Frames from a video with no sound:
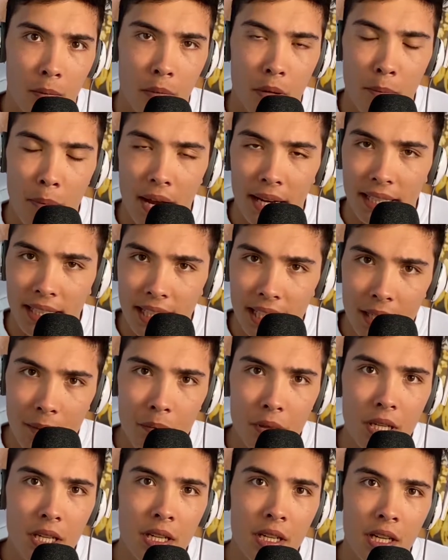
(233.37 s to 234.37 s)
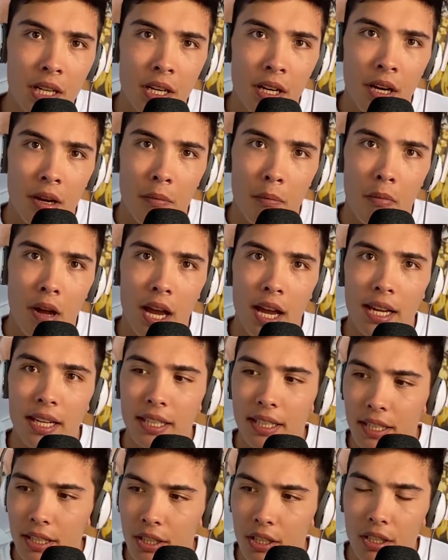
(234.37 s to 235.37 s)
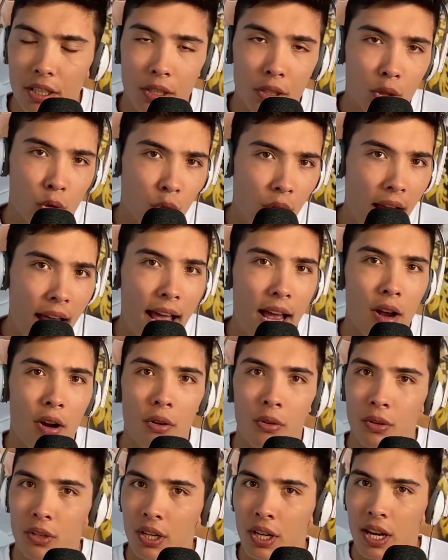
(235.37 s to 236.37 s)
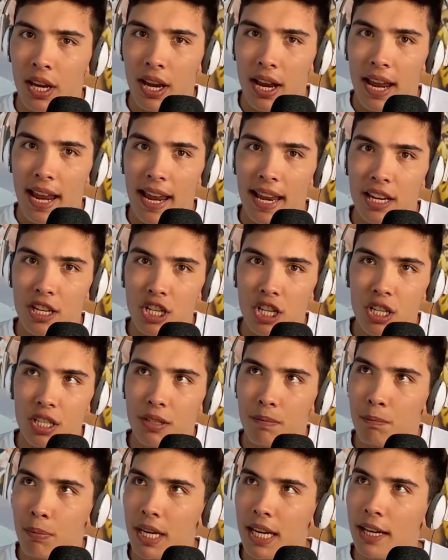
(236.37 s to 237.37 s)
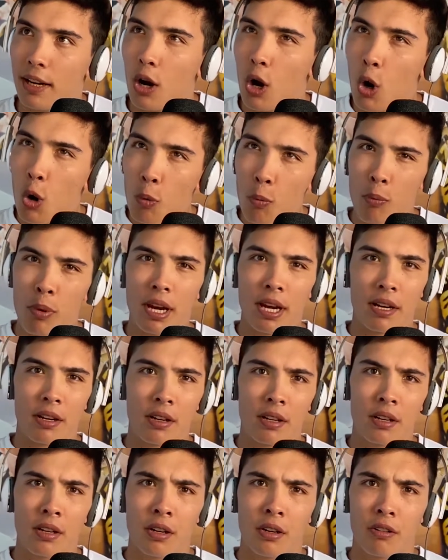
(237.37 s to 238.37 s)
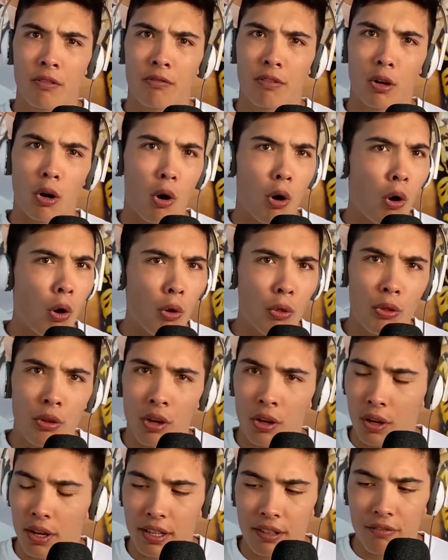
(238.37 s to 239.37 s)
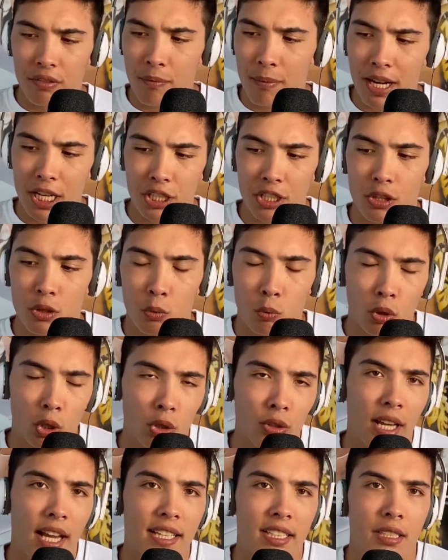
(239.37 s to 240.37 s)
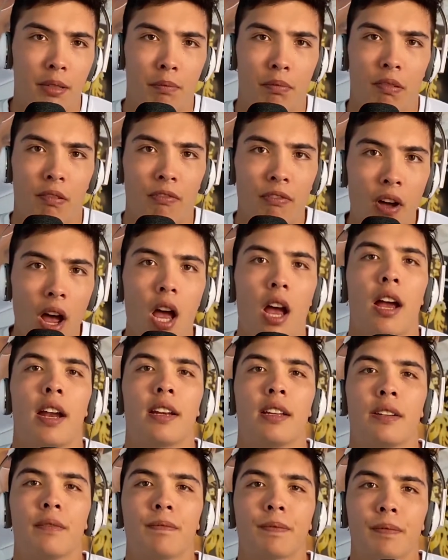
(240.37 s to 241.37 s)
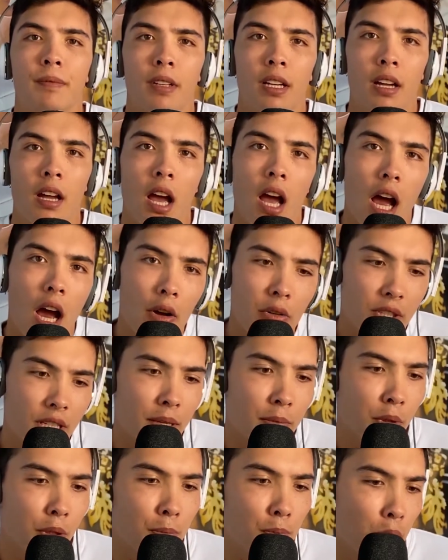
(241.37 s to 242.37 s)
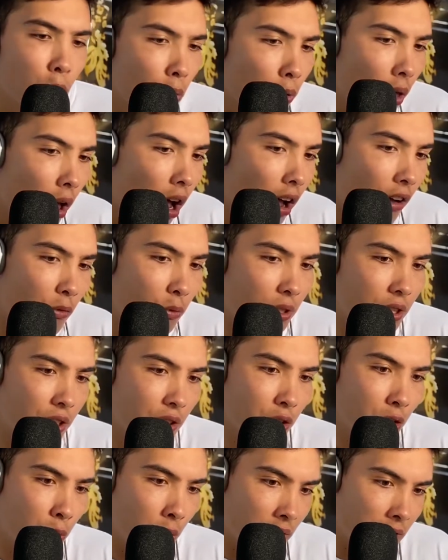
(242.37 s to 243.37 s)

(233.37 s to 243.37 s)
But by keeping my ear to the ground and just being open for all the information the world has to provide, I was able to pull off with a new